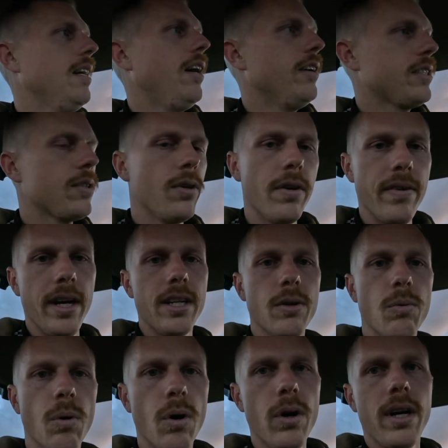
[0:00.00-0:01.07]
I sort of had to
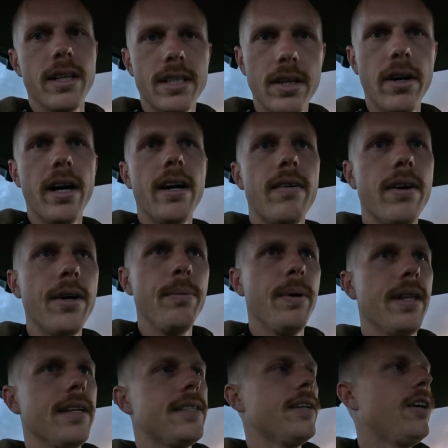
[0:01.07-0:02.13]
walk a tightrope
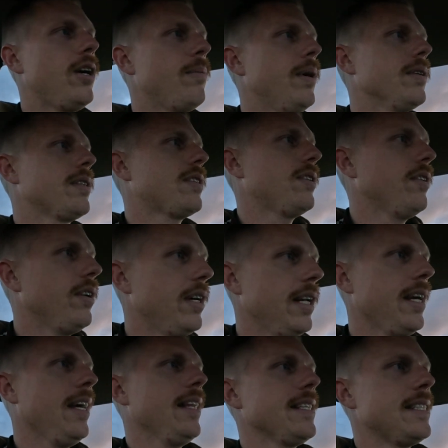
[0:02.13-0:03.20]
at the time. I was trying to
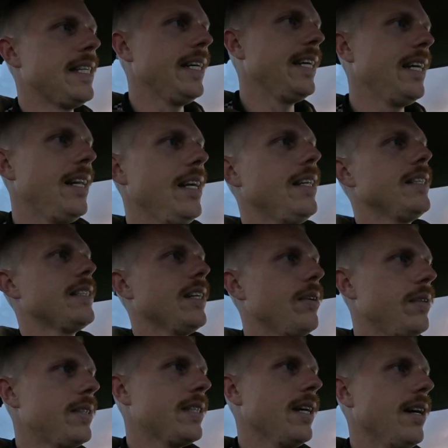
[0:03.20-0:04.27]
get the seed in so it
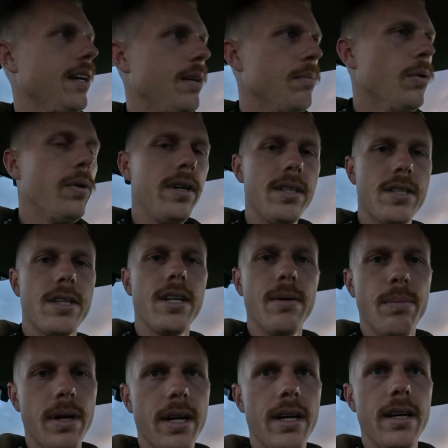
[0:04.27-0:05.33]
would stay in moisture,
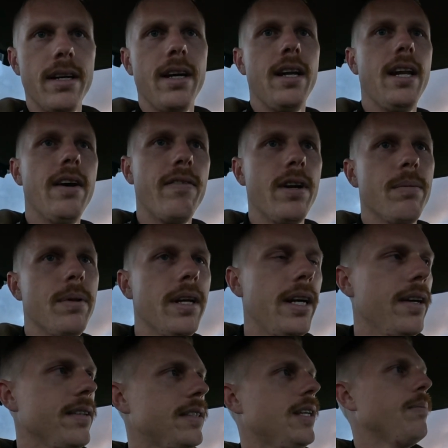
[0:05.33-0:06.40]
but inevitably
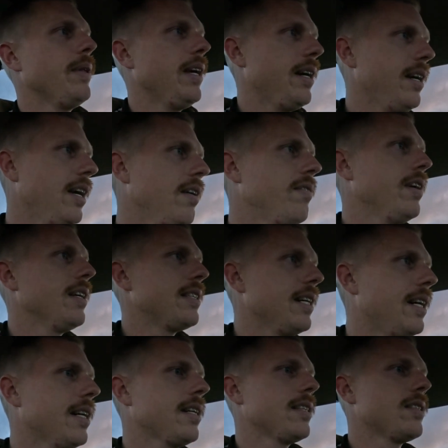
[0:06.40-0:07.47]
on some of that heavier,
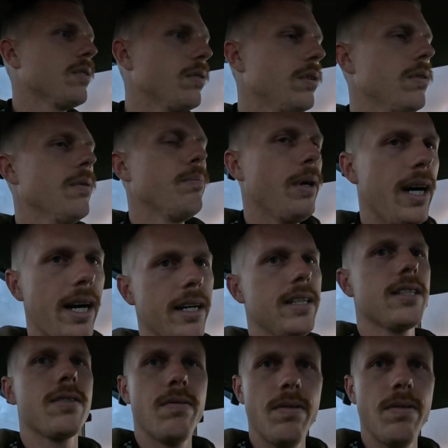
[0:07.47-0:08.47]
darker soil, the bar just